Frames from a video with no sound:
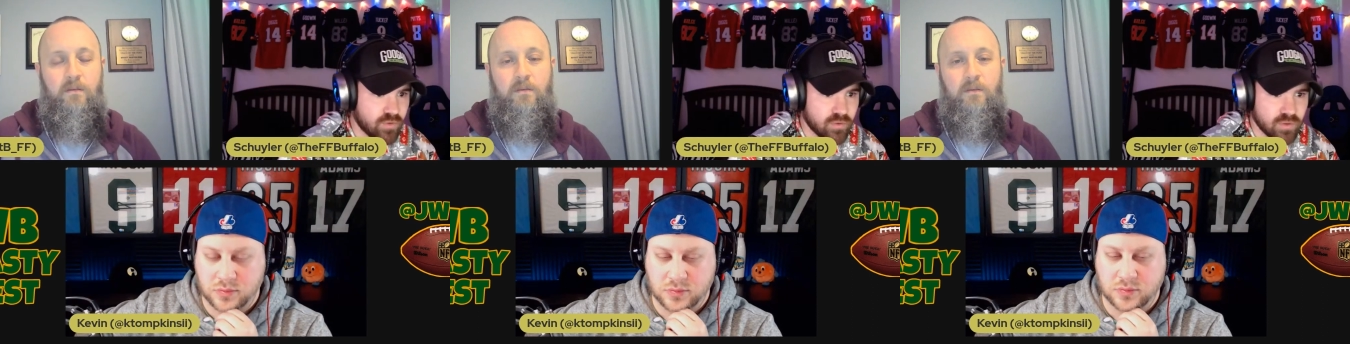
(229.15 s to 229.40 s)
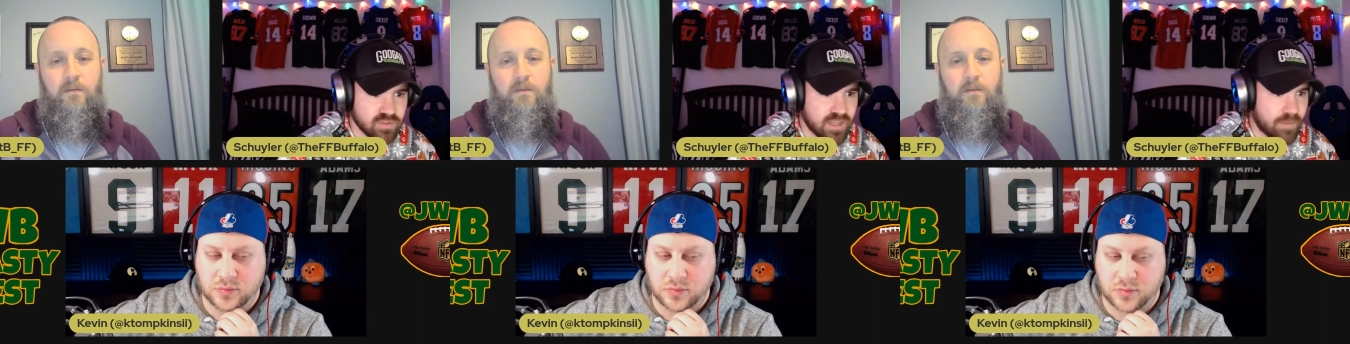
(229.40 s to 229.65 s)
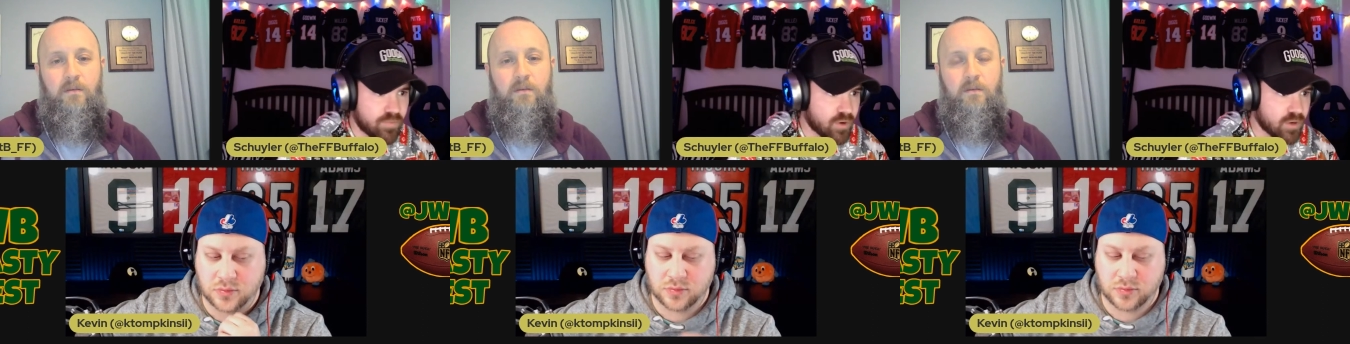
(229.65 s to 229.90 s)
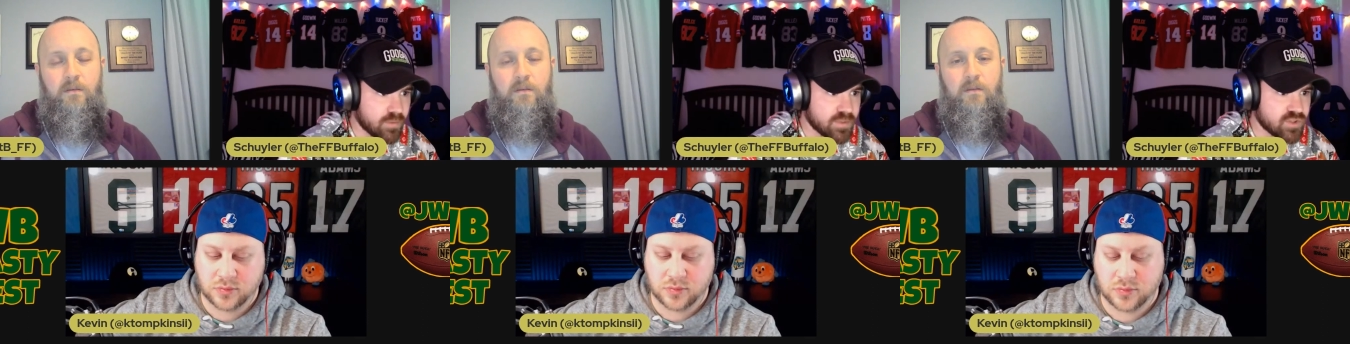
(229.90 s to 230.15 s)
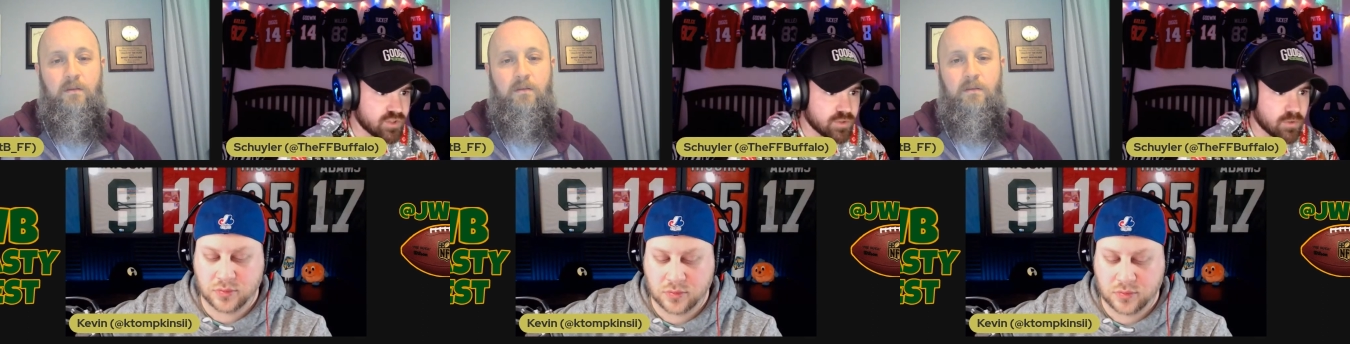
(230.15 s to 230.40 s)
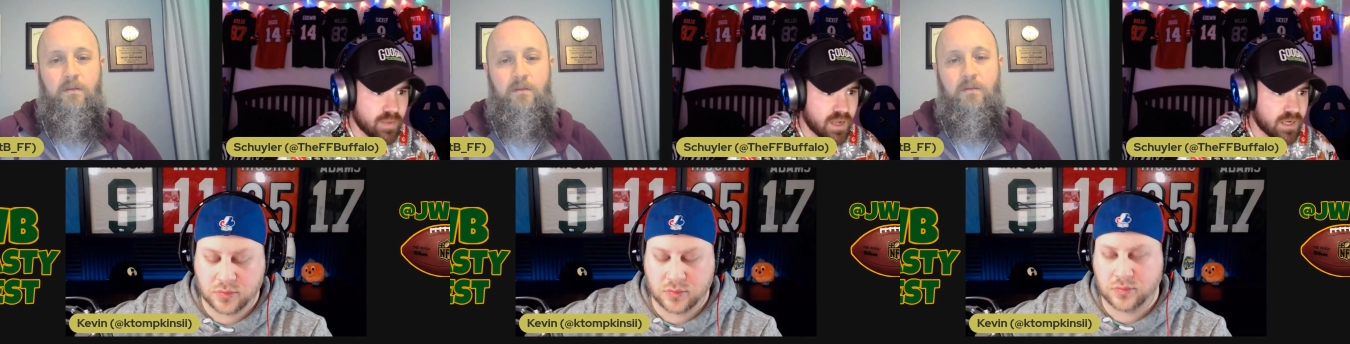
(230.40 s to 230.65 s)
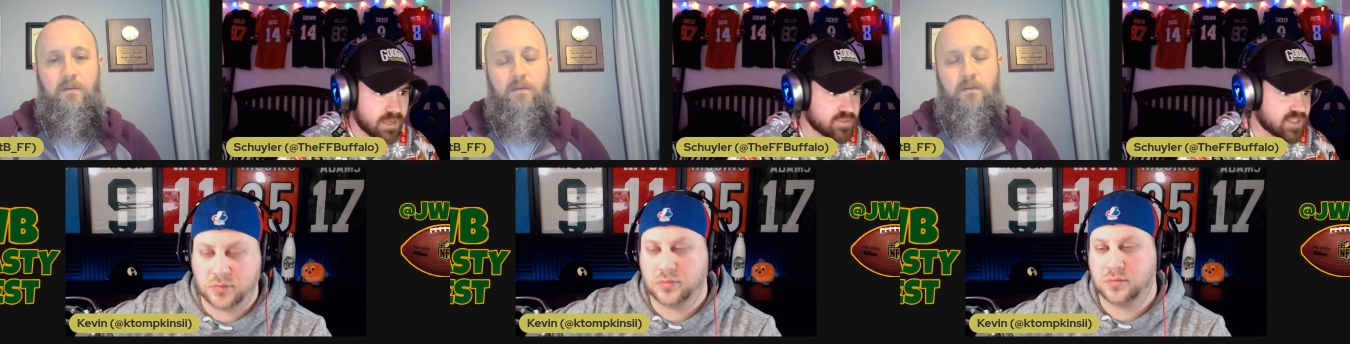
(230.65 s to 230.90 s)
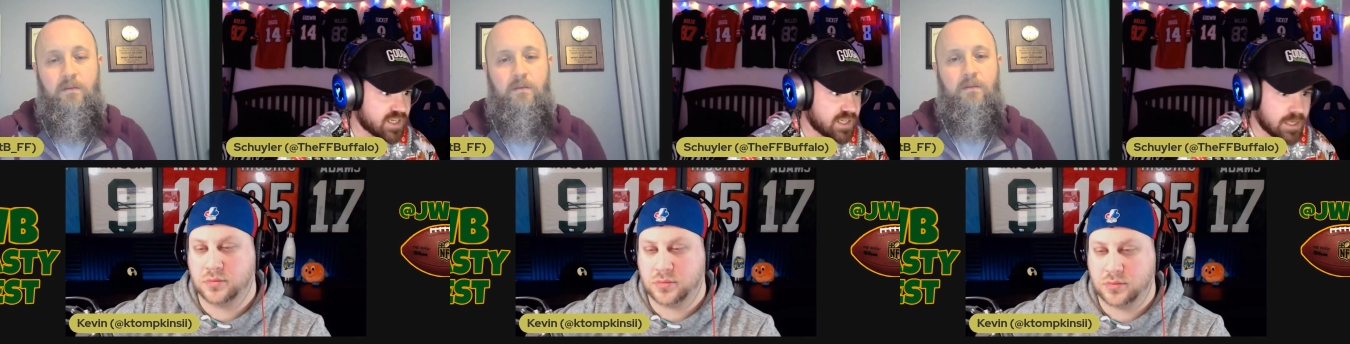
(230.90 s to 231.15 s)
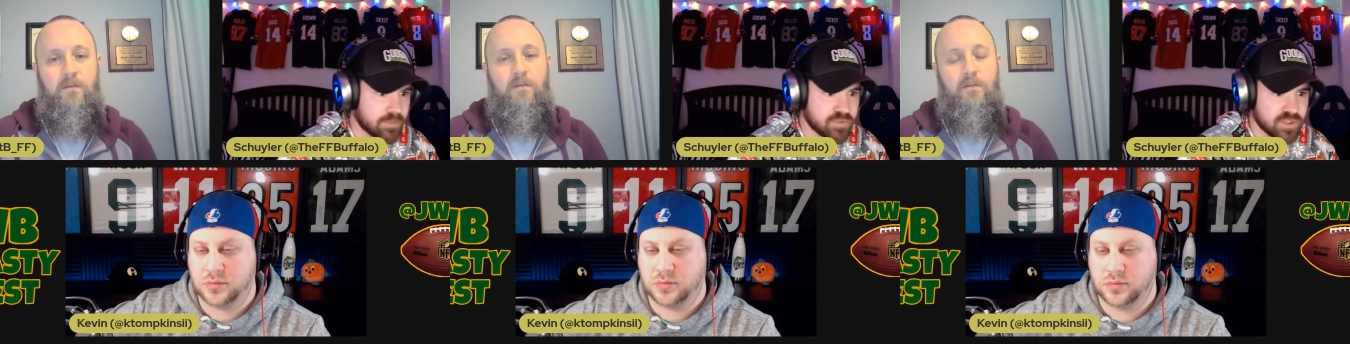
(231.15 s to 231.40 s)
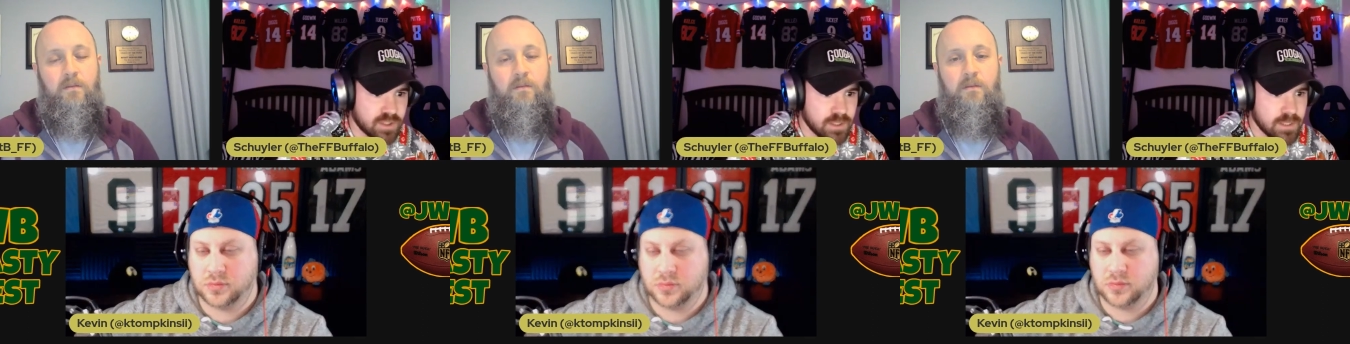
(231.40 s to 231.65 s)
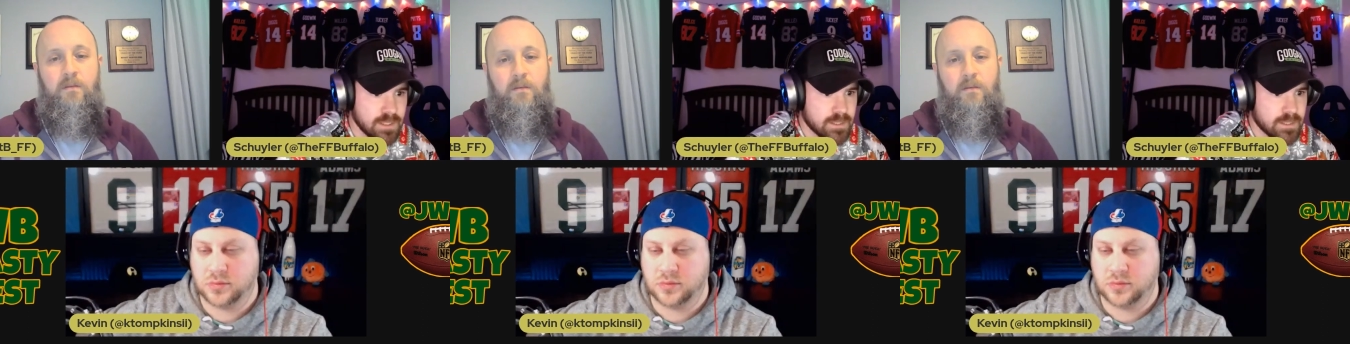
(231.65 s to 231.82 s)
Speaker 1: a little depth at RB two, a backup second option,